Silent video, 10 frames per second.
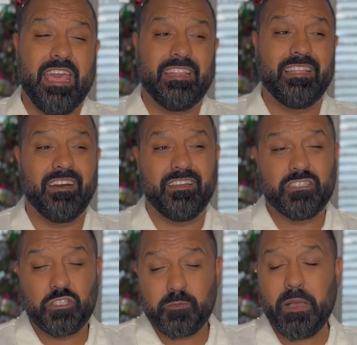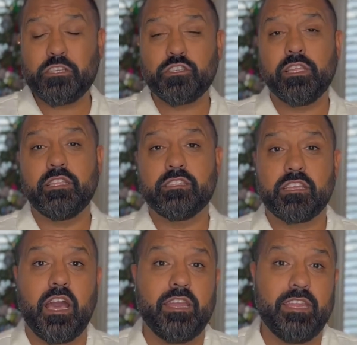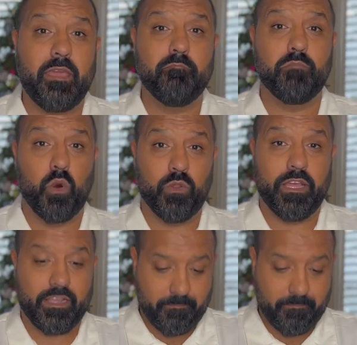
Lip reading: especially this god named Molech.